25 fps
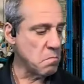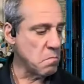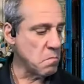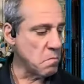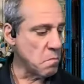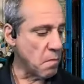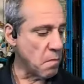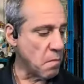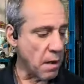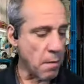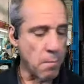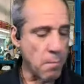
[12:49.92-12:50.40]

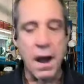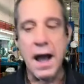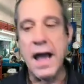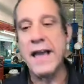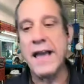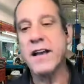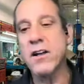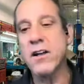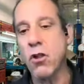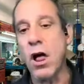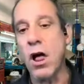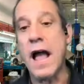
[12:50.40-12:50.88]

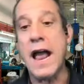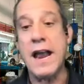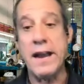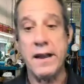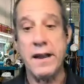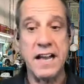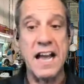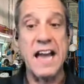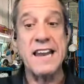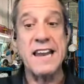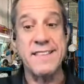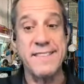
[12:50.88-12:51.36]
My client
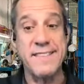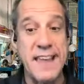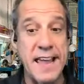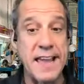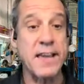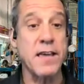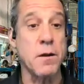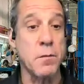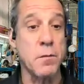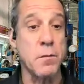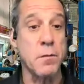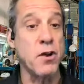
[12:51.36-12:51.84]
had kind of
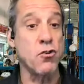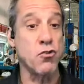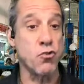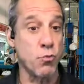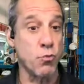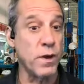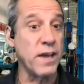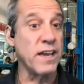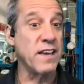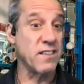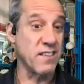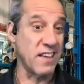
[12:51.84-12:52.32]
taken him under
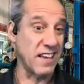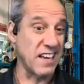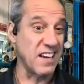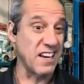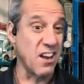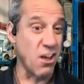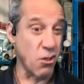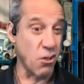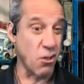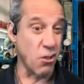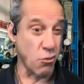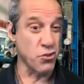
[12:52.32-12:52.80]
his wing as like
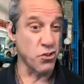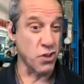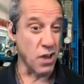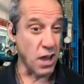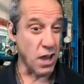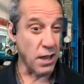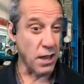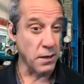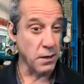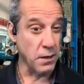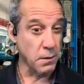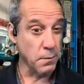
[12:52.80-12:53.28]
another
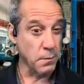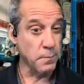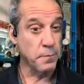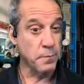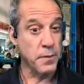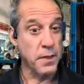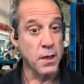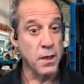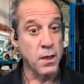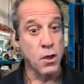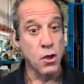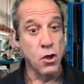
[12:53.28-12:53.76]
son.
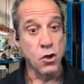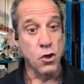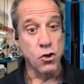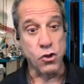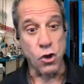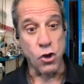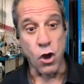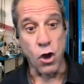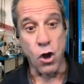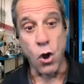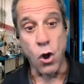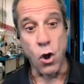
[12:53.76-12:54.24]

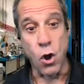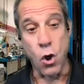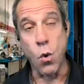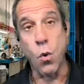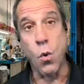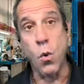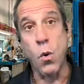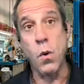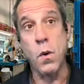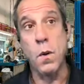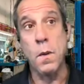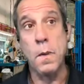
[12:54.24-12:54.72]

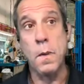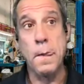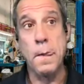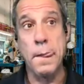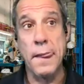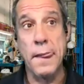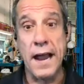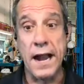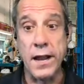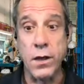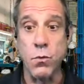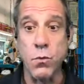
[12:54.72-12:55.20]
So
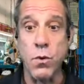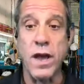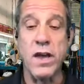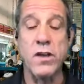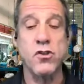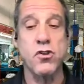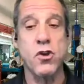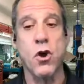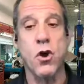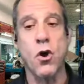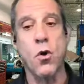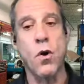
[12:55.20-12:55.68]

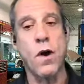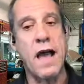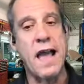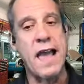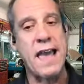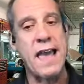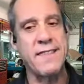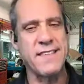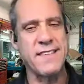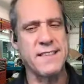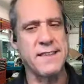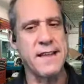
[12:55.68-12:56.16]
anyway, so I
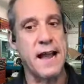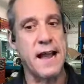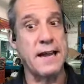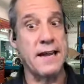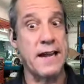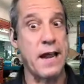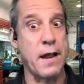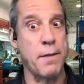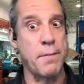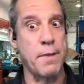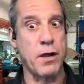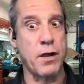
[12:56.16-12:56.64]
had this
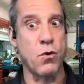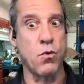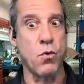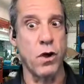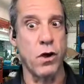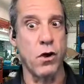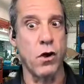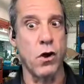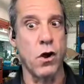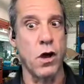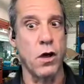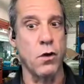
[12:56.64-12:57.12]
dynamic
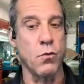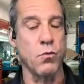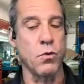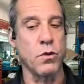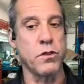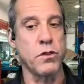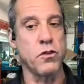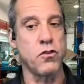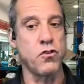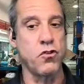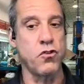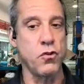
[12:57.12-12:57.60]
going on
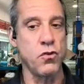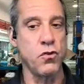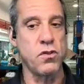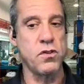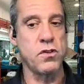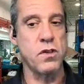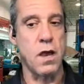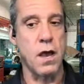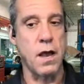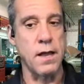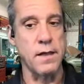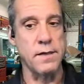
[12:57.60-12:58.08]
with the two
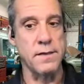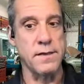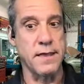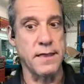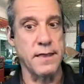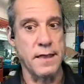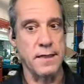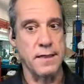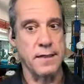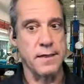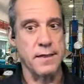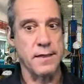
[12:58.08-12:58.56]
sons
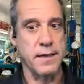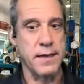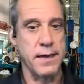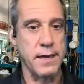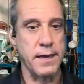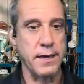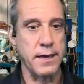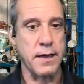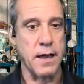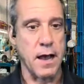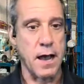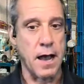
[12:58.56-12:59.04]
and then this
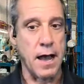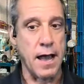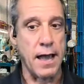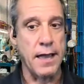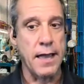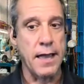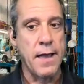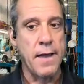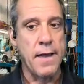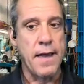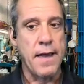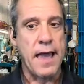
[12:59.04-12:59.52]
key
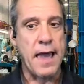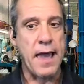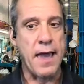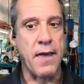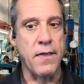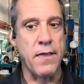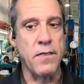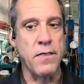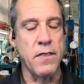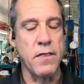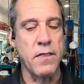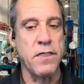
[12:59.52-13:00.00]
guy,
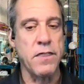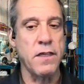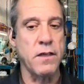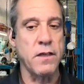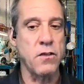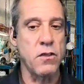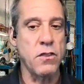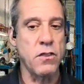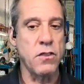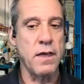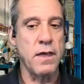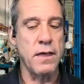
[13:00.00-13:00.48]
and
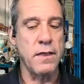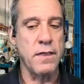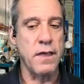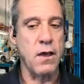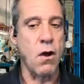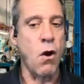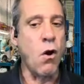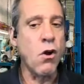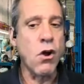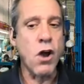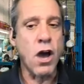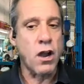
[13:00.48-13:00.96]
they
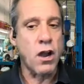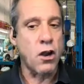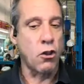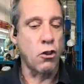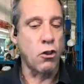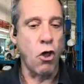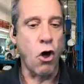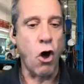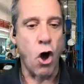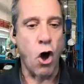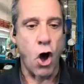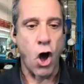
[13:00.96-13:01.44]
all got
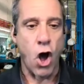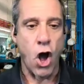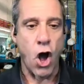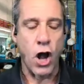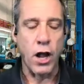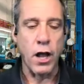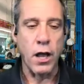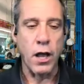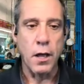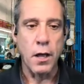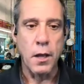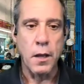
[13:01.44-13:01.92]

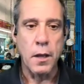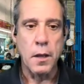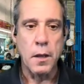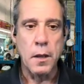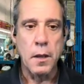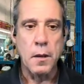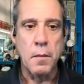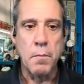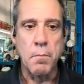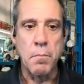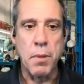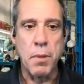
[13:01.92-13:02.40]
along,
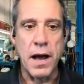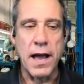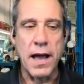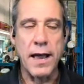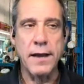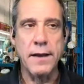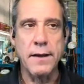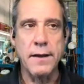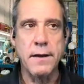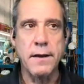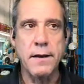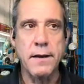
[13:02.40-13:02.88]

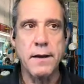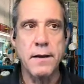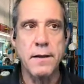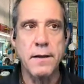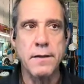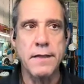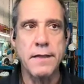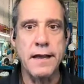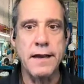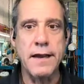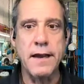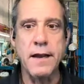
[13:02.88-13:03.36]
but
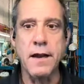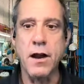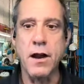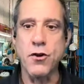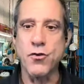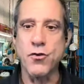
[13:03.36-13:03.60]
they didn't